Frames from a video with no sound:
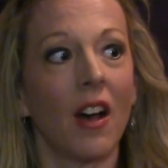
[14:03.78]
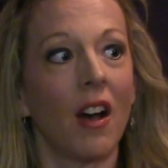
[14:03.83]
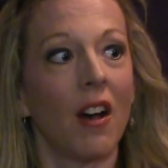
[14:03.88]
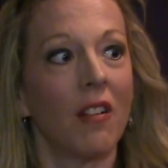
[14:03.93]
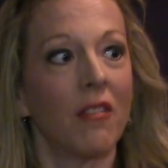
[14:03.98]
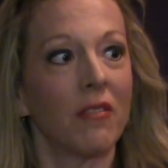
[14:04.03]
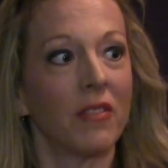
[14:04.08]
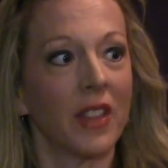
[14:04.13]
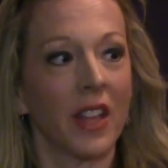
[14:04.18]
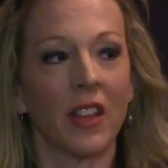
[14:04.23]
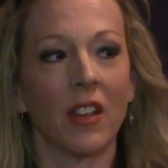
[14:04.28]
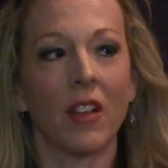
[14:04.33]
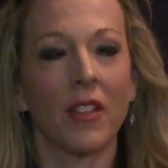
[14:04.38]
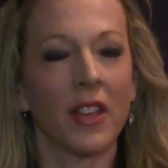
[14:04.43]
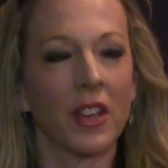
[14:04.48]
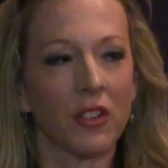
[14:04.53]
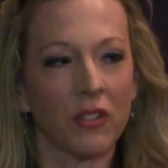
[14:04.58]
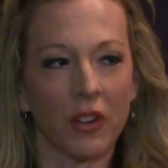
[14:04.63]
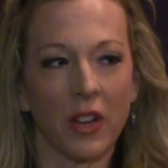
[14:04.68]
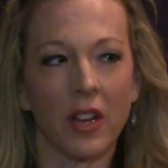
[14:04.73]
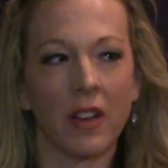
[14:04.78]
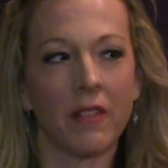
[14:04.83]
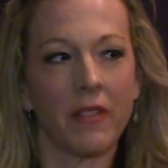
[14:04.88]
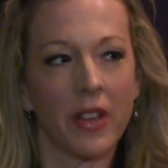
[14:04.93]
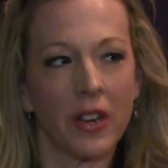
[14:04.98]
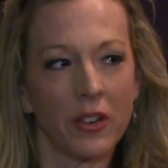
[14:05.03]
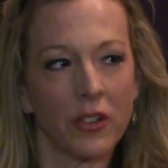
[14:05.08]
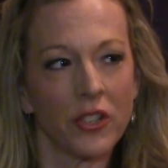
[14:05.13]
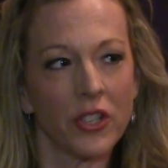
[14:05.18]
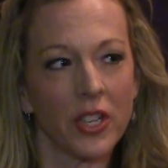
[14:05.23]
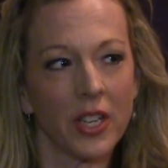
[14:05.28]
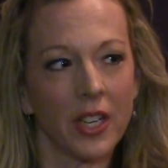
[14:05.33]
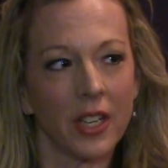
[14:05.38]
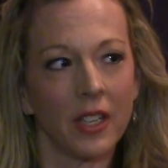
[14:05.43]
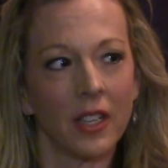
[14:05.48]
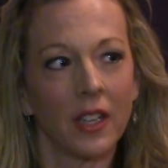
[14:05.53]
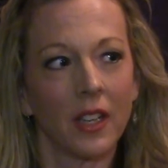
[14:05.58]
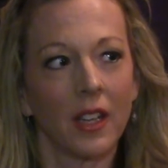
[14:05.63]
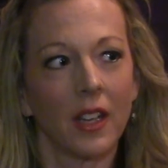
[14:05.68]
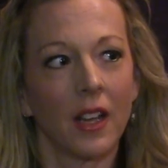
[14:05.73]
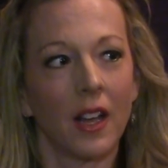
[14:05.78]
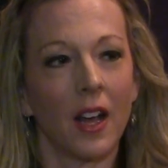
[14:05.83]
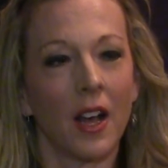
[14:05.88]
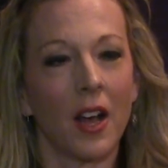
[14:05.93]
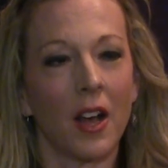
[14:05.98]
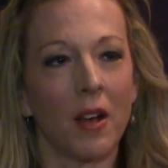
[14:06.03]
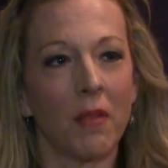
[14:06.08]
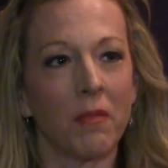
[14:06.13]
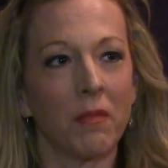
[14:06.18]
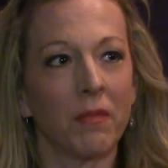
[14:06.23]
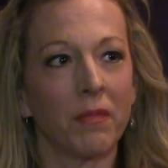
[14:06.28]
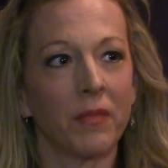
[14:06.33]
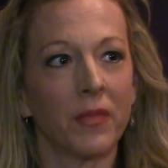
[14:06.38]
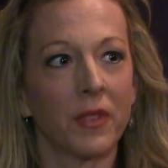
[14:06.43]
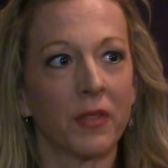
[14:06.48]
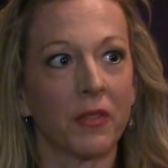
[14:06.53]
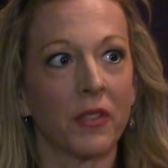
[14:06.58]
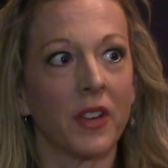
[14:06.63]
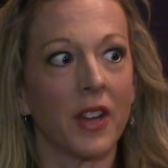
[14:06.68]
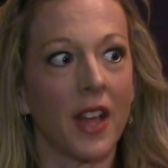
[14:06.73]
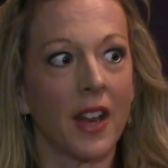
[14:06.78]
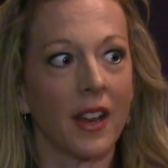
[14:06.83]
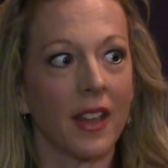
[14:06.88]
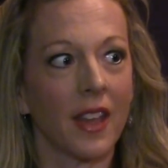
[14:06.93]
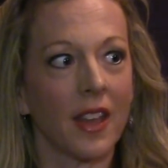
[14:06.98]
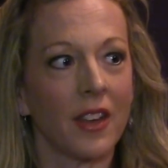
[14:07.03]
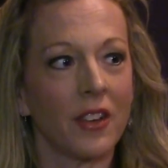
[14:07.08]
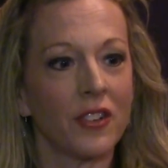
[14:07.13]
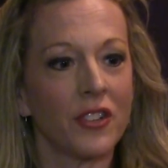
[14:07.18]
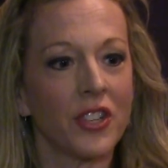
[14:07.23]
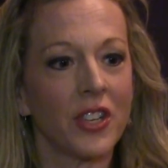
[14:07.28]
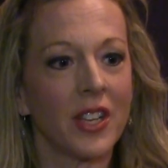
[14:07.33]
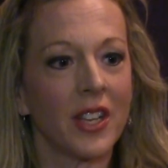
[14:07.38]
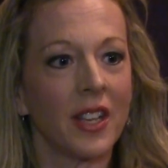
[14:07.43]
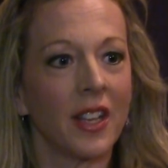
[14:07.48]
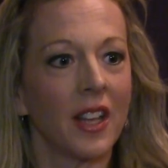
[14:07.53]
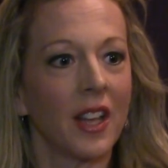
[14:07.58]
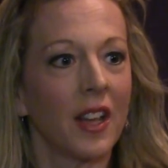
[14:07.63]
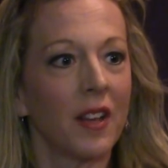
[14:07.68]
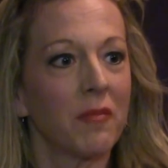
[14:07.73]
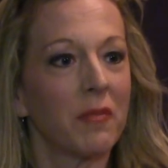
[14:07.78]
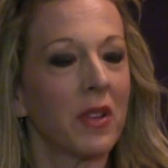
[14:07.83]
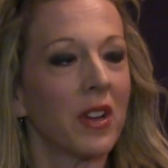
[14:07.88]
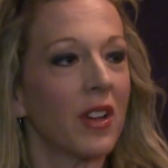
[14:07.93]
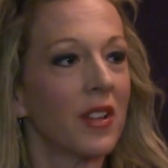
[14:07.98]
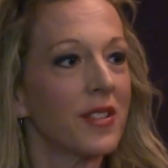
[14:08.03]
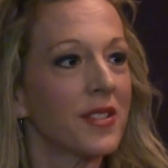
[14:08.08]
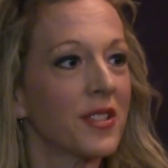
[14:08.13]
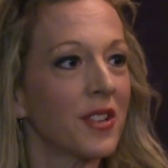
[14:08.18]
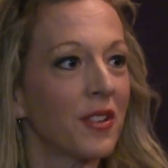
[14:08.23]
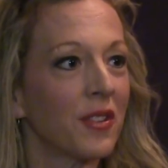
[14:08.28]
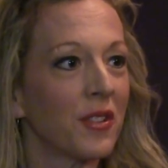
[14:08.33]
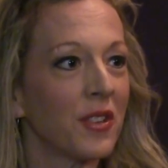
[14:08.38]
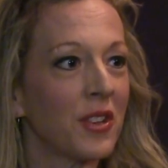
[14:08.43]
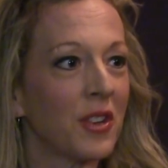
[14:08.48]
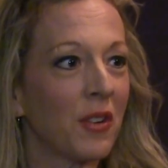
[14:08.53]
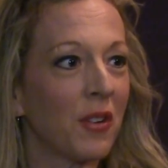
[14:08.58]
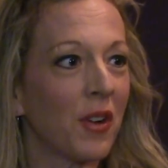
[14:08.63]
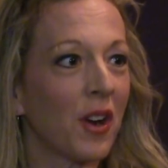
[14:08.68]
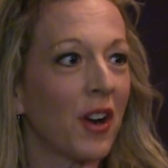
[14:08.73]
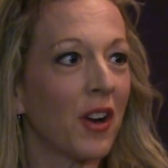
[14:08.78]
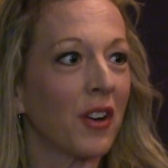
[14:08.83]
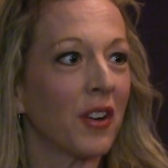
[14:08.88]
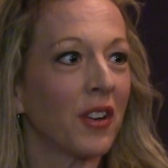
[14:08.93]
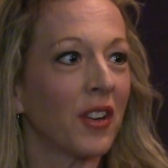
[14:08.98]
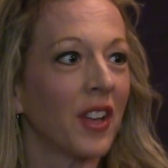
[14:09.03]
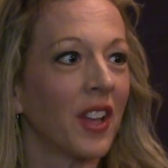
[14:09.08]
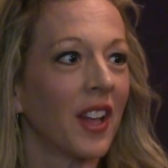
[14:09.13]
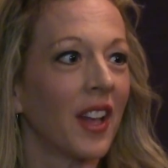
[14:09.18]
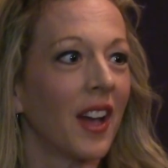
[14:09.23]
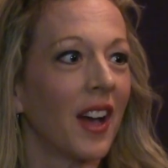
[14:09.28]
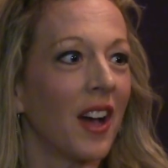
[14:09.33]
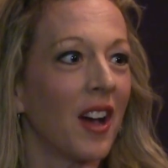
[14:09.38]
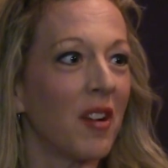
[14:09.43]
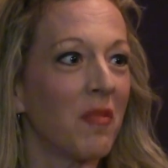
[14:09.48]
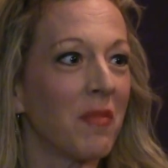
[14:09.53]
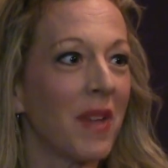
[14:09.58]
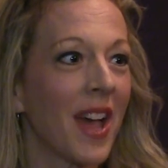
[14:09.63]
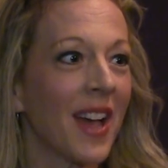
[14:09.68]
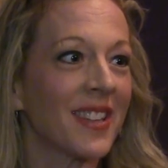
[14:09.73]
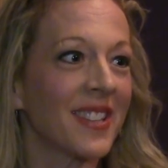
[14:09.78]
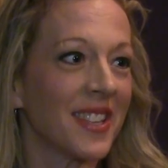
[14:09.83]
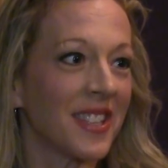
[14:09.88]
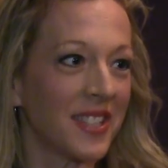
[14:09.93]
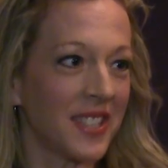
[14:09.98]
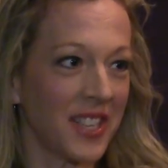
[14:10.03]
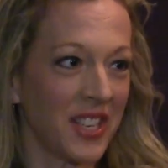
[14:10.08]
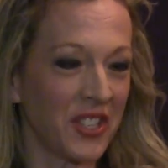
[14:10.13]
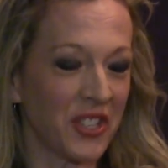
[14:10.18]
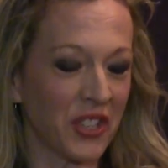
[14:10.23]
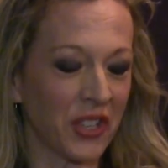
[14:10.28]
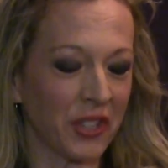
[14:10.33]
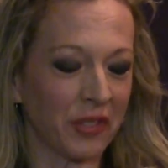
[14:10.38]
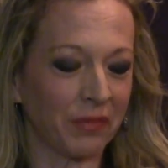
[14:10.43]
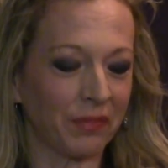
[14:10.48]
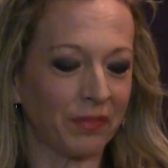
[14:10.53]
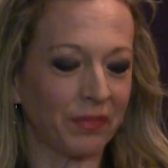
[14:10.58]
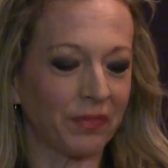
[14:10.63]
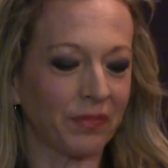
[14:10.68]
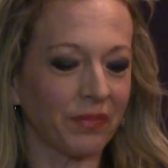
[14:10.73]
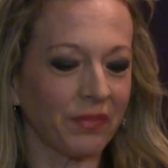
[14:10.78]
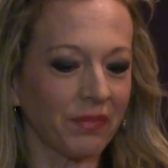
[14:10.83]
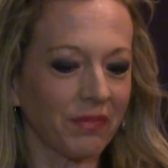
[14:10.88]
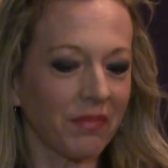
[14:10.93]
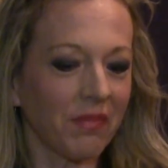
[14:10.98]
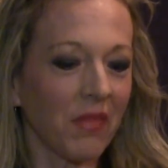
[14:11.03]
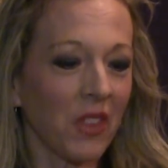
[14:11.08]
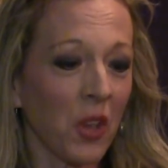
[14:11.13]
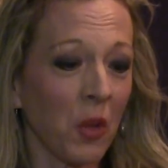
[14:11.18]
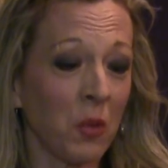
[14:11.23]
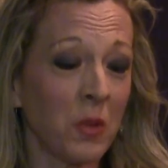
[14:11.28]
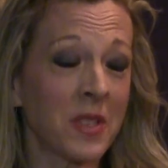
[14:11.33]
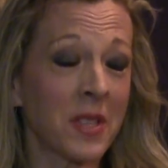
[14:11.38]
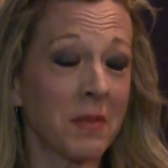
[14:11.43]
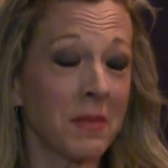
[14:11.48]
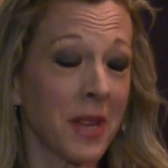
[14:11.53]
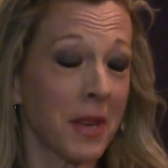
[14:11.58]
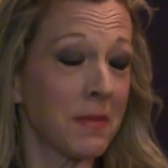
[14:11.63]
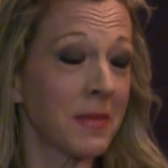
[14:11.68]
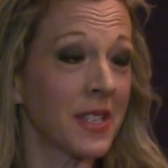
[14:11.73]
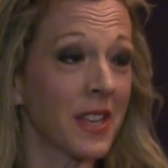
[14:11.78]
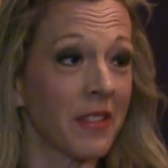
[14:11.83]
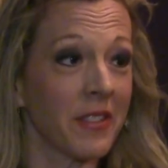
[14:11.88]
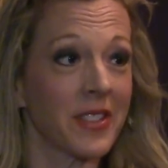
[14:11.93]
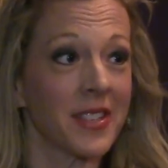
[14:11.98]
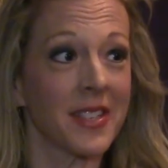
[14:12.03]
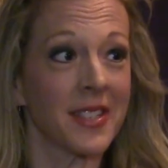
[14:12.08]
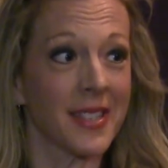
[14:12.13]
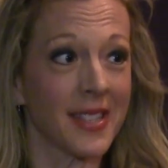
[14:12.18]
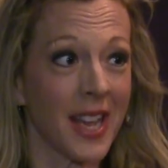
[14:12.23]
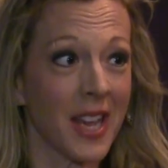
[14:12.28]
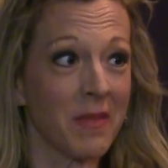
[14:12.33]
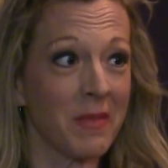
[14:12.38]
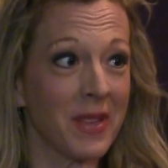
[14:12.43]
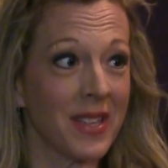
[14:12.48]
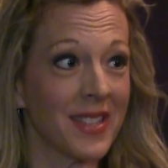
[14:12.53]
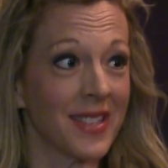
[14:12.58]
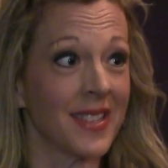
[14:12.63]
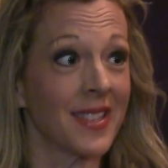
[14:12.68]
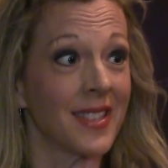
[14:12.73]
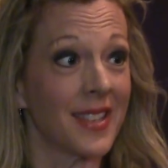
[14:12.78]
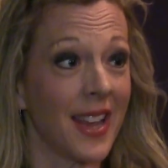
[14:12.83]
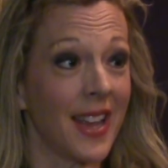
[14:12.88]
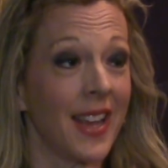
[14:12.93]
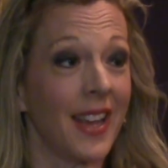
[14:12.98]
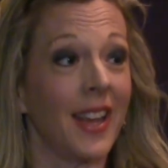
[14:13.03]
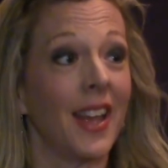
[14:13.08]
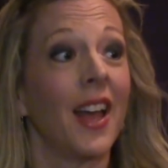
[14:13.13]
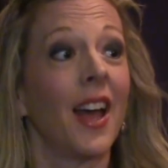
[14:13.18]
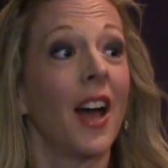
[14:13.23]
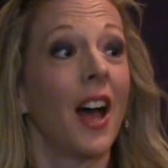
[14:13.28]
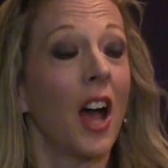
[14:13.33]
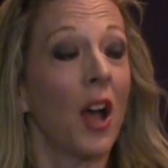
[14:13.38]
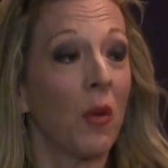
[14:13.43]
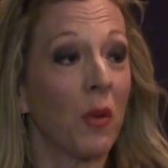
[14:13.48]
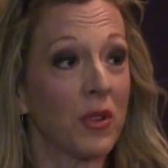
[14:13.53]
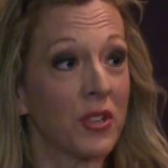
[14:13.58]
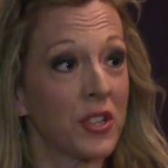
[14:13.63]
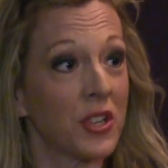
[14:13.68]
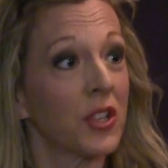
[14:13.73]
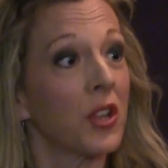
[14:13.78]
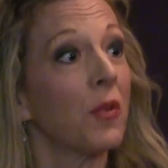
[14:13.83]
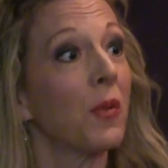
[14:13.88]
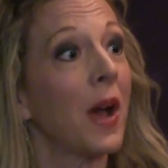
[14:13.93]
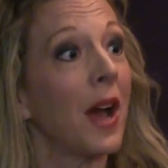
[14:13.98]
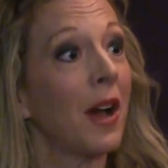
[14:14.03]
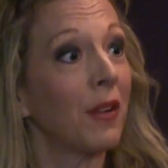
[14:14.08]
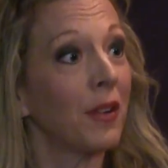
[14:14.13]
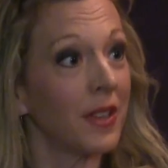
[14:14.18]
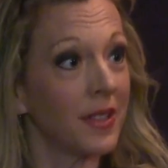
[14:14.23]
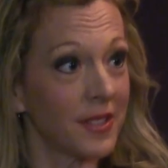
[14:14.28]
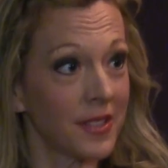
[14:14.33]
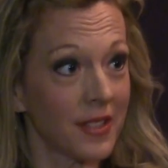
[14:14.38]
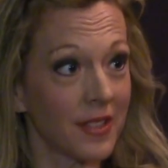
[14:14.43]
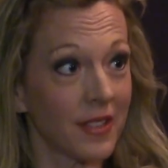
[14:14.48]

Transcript: of, like, all that creative energy, the frenetic energy, but also, you know, our acting teacher would sometimes give us assignments and say, I want you to go out